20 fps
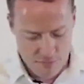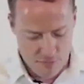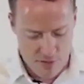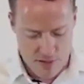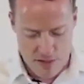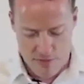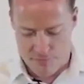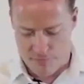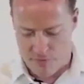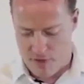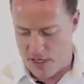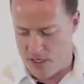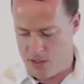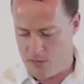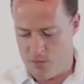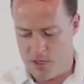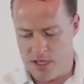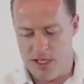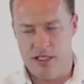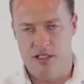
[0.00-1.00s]
for any
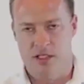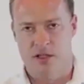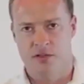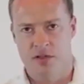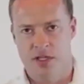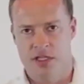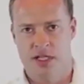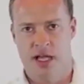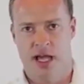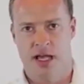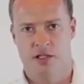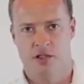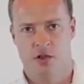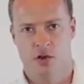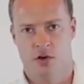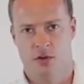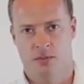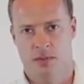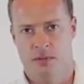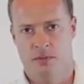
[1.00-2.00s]
reason this has
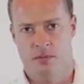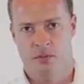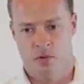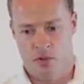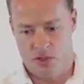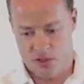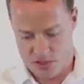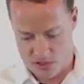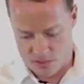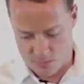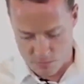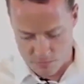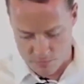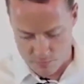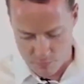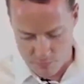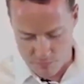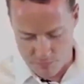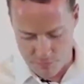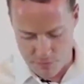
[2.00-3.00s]
got a bit moist and
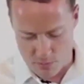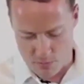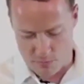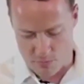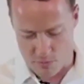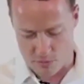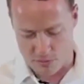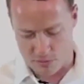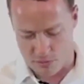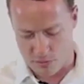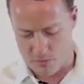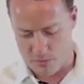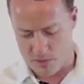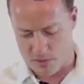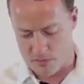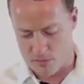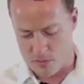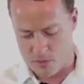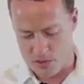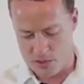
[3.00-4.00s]
we feel we've got a little bit
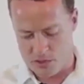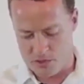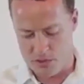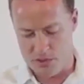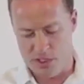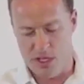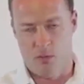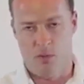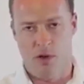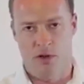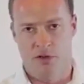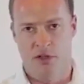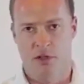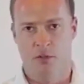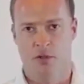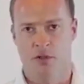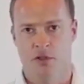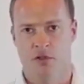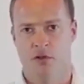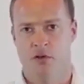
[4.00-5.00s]
of moisture in there, one
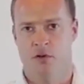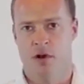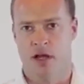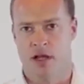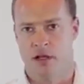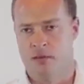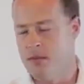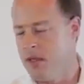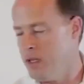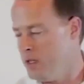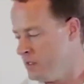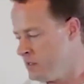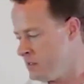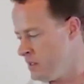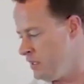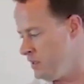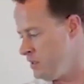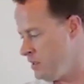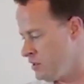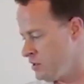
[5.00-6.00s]
thing we do recommend is
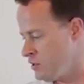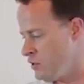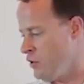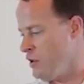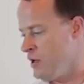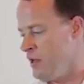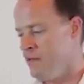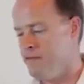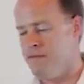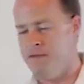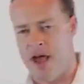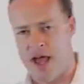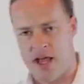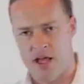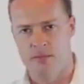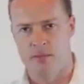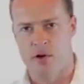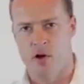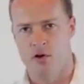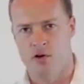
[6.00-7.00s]
then just turn our
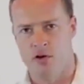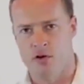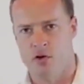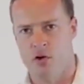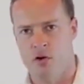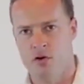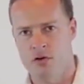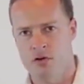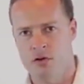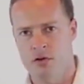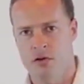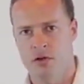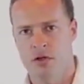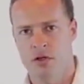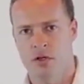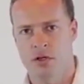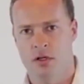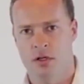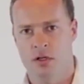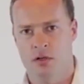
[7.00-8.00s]
vac motor on,
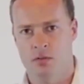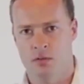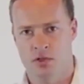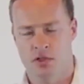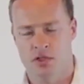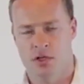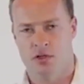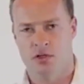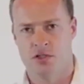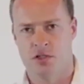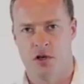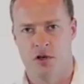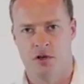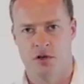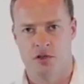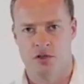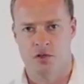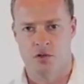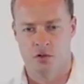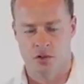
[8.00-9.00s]
which I'll show
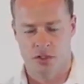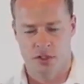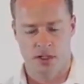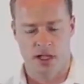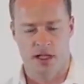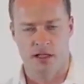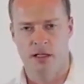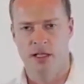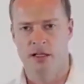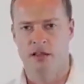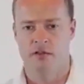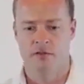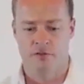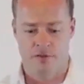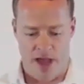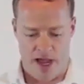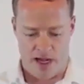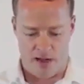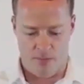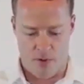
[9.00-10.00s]
you shortly, and let the
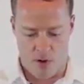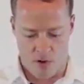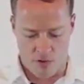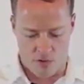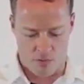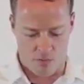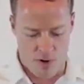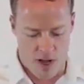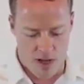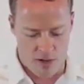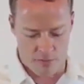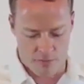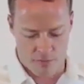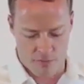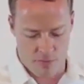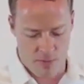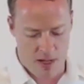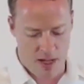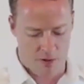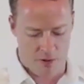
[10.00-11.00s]
vac motor run
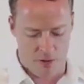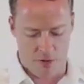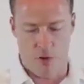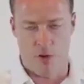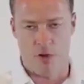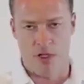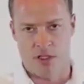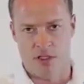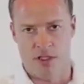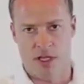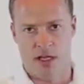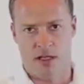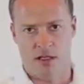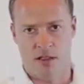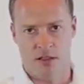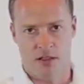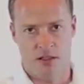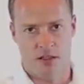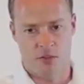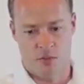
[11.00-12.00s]
for about 30
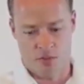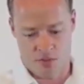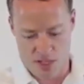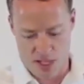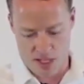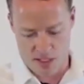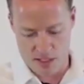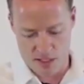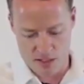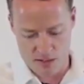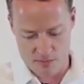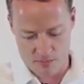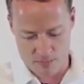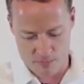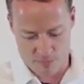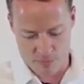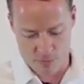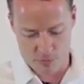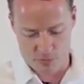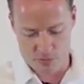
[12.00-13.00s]
seconds without any
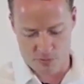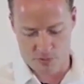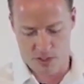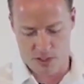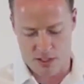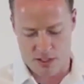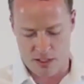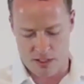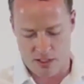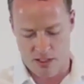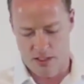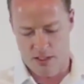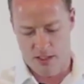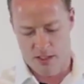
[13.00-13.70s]
filter in here,